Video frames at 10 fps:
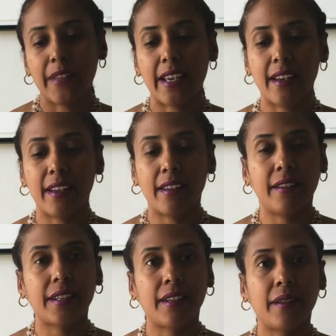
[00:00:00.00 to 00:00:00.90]

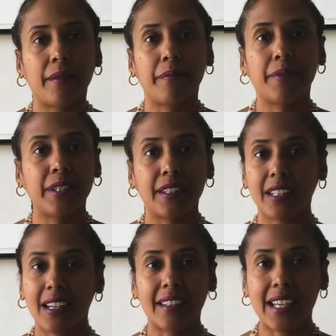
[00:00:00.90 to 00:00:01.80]
And um, please
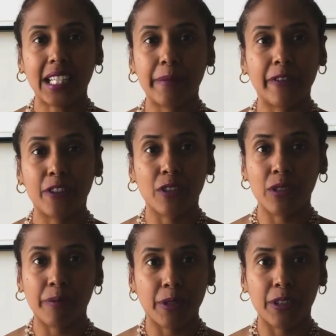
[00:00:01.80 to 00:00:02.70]
contact me for your
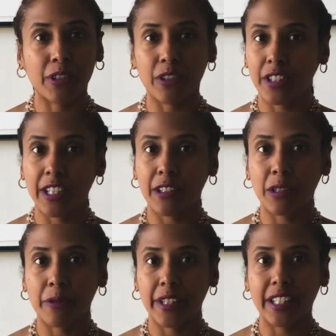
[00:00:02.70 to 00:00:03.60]
own personal
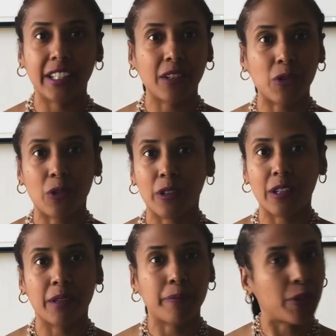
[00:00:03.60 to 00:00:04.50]
tarot reading
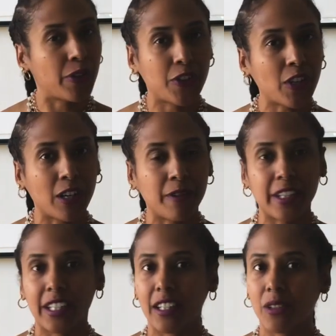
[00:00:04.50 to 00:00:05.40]
or birth chart
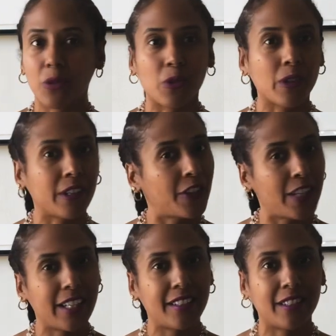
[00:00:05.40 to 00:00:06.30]
reading or
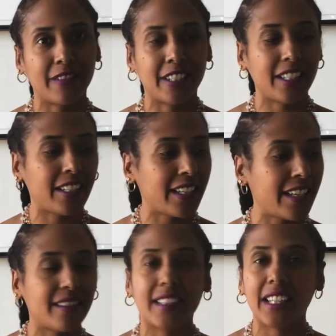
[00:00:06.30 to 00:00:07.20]
transit reading.
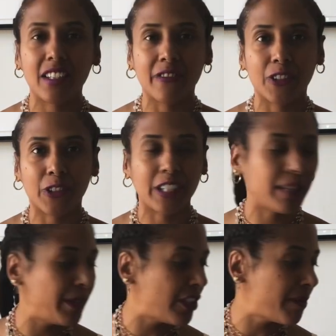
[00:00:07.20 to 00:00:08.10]
And thank you for
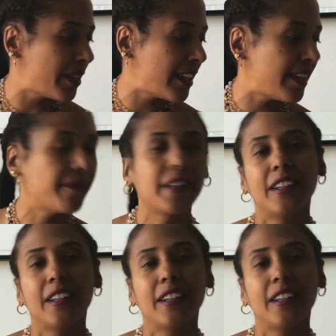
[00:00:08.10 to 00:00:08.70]
joining me, Gemini.